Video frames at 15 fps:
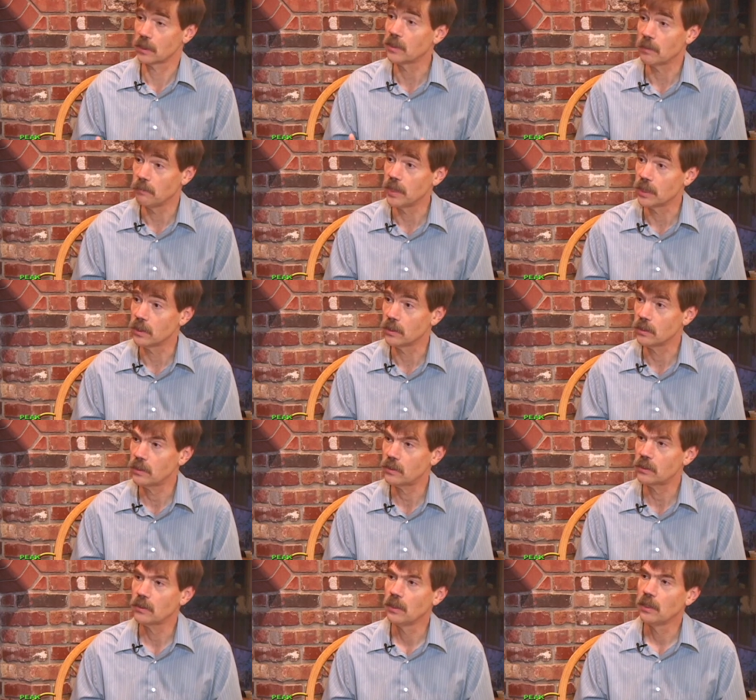it's a business.
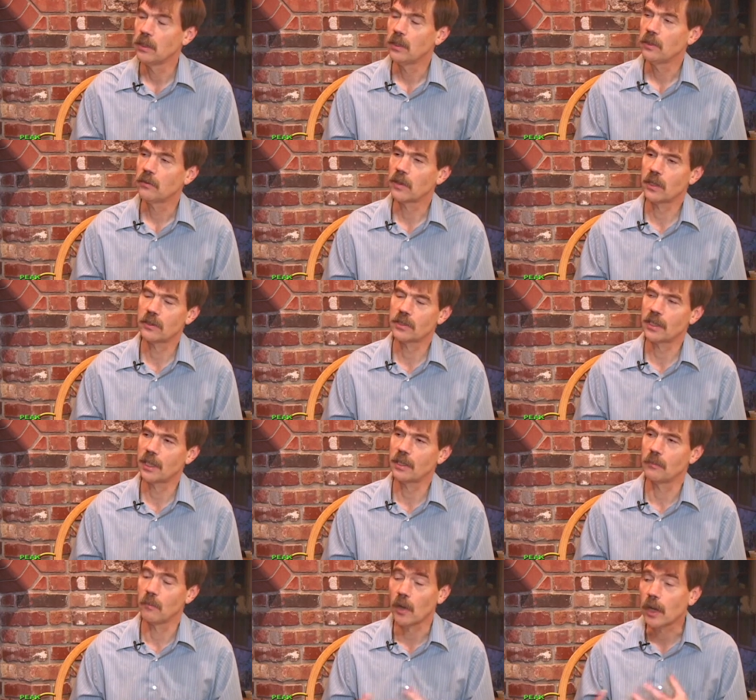You've got to
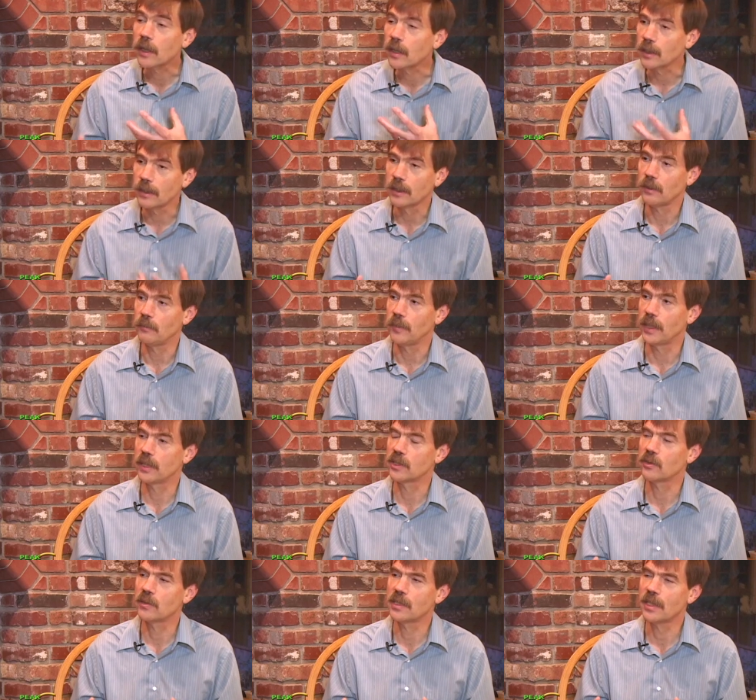understand the market a little
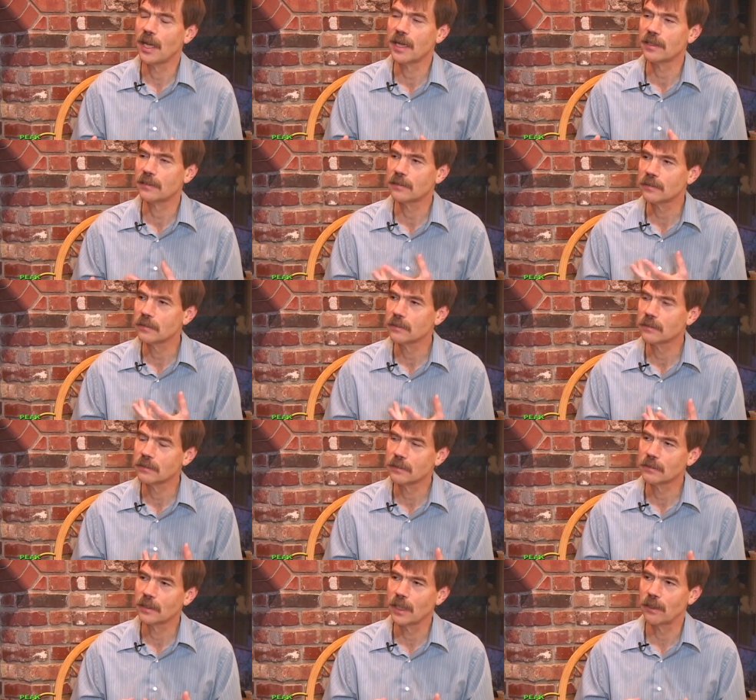bit, so it's not
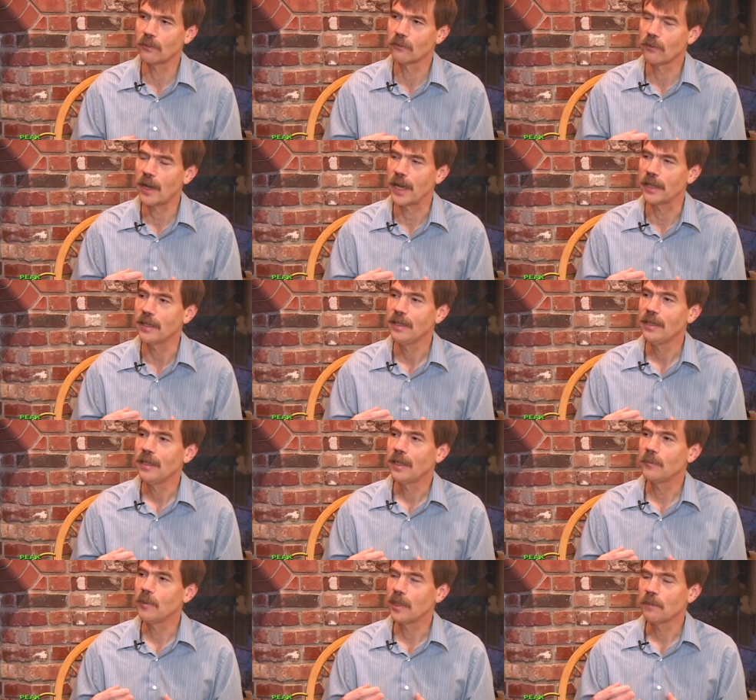cut and dried.
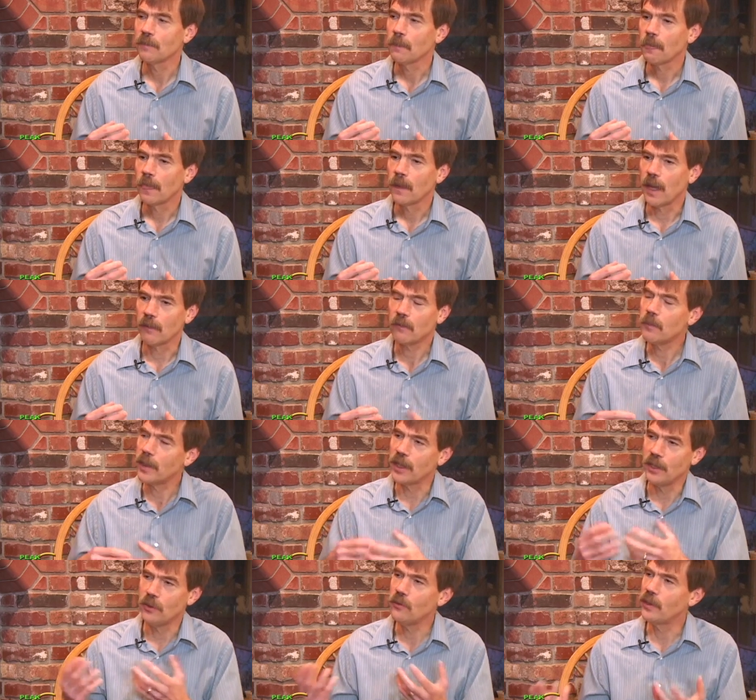I mean,
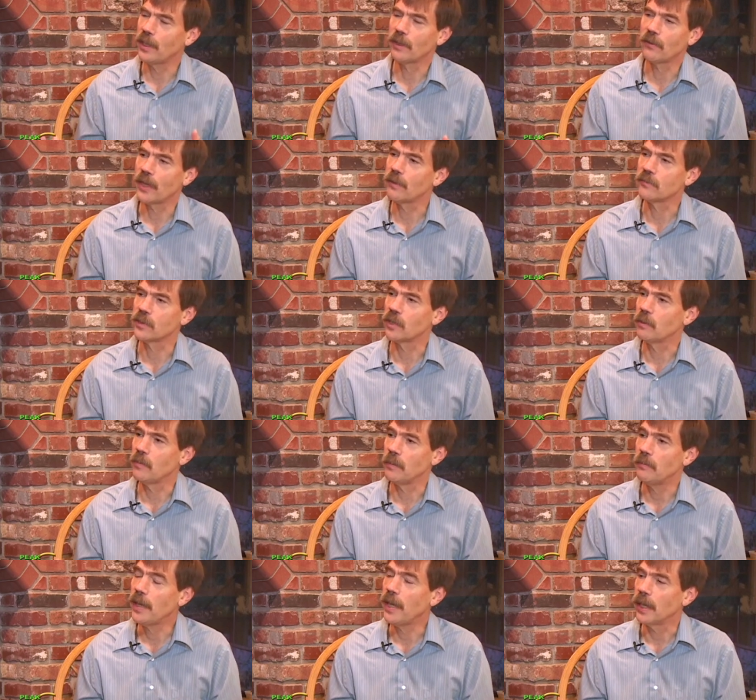everybody knew the internet was going to
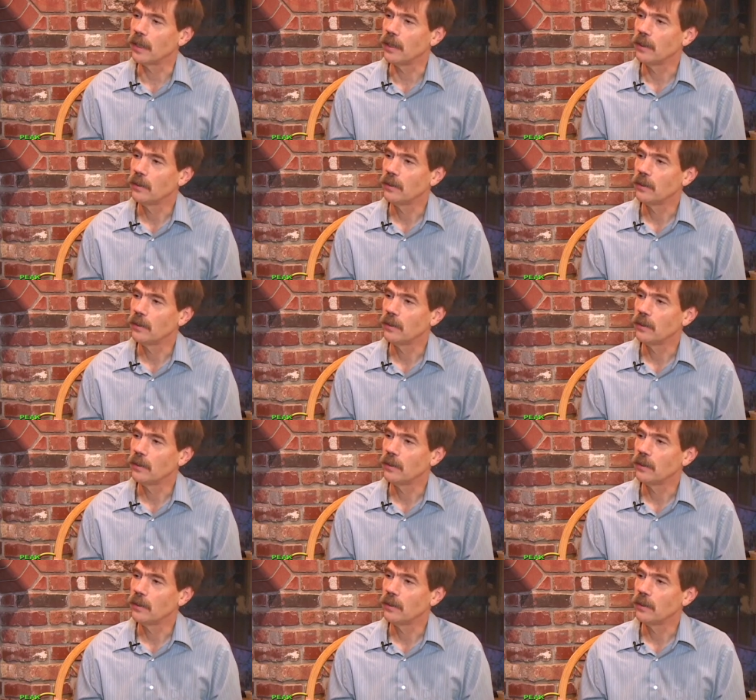be big,